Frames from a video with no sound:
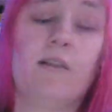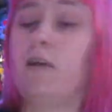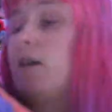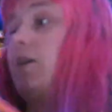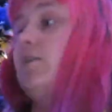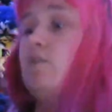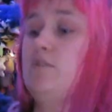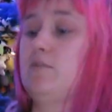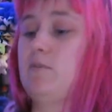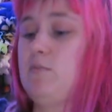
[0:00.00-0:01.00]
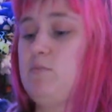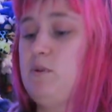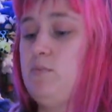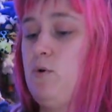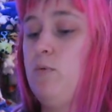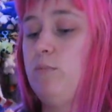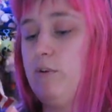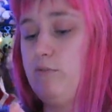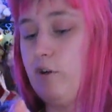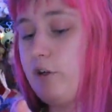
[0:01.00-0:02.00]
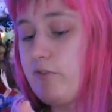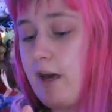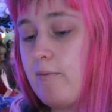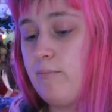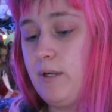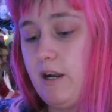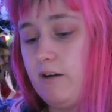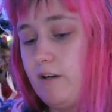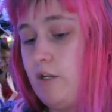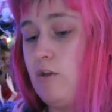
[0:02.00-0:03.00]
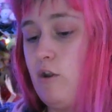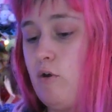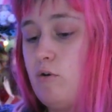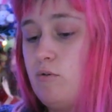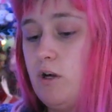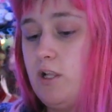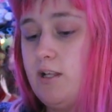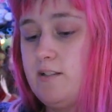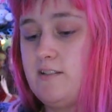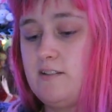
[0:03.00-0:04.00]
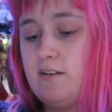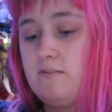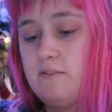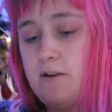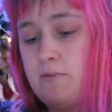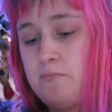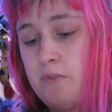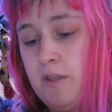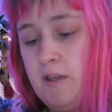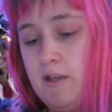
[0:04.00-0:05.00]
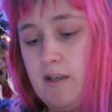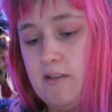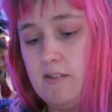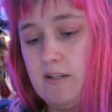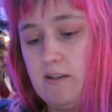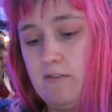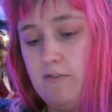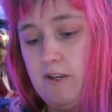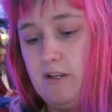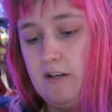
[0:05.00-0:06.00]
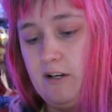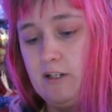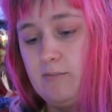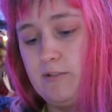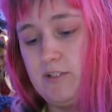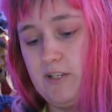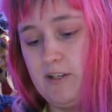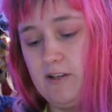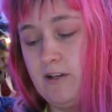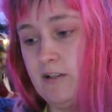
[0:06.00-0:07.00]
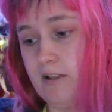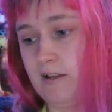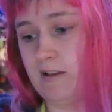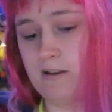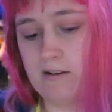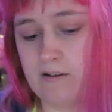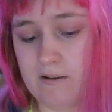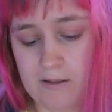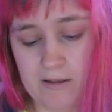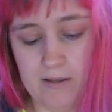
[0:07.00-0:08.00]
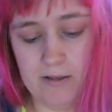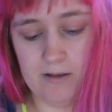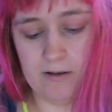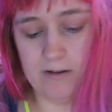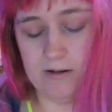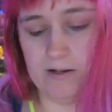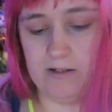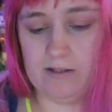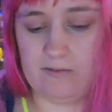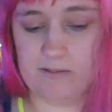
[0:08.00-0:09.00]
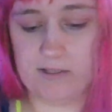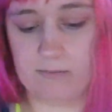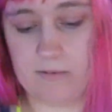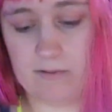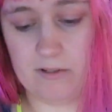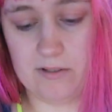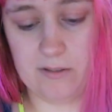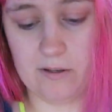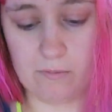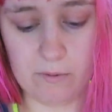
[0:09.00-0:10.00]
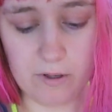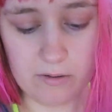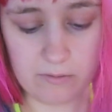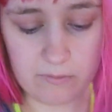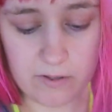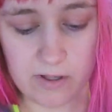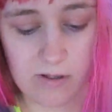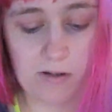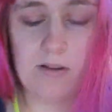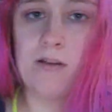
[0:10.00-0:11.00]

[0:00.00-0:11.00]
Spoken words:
Like, I know sometimes people prefer that, but I already know a lot of this stuff isn't gonna fit 100%. Like, and even some of the things that will fit,